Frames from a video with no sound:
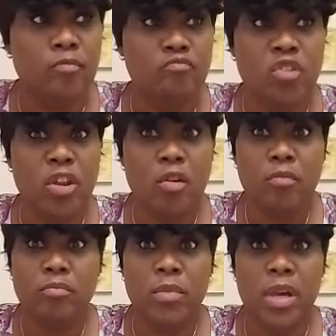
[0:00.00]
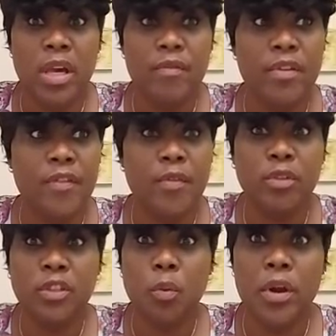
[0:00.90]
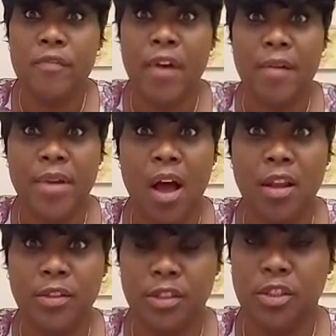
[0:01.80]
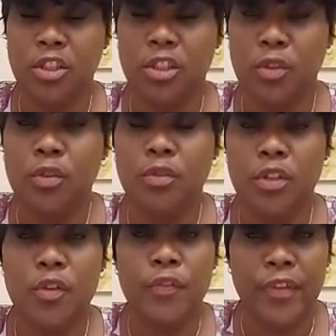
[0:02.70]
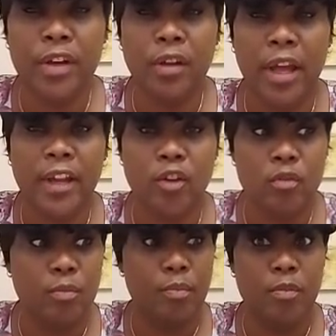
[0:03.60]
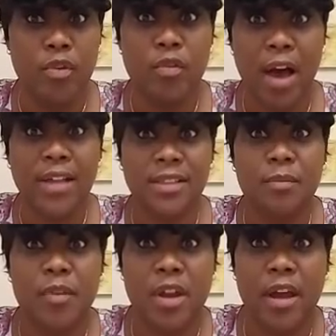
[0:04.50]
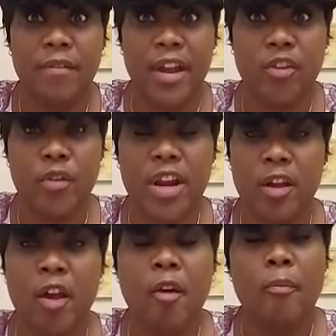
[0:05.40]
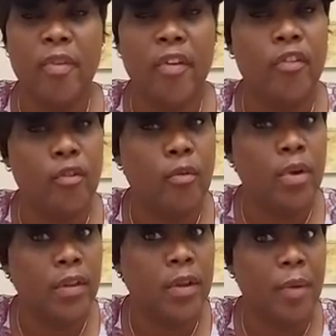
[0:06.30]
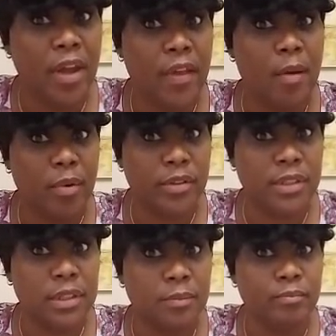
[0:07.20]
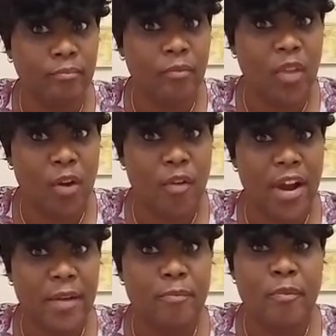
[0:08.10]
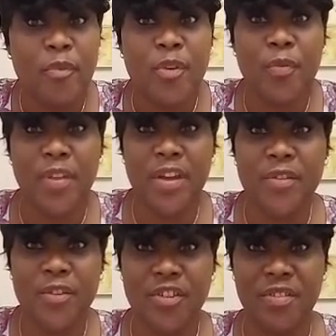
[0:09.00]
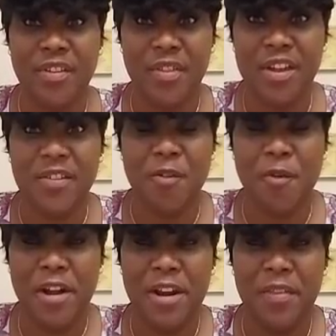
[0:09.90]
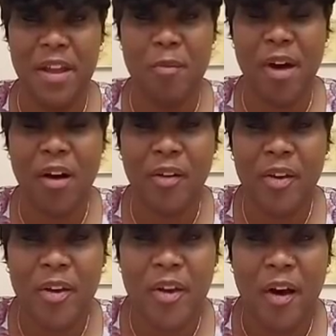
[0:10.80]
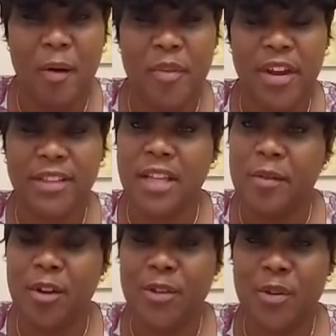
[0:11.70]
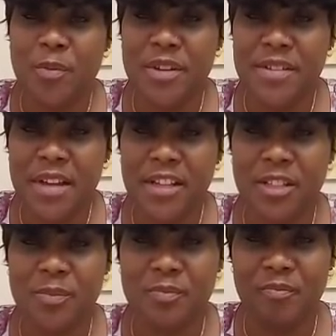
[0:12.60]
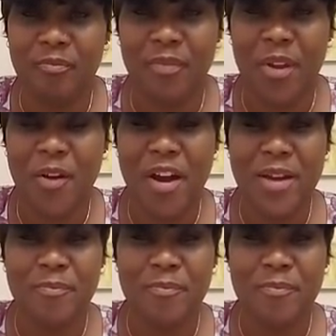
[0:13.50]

You know, even if it was $25, you feel like you got something out of that training because you're willing to pay that person. All right? So these are just the things I want you to think about the next time you go to a presentation. All right?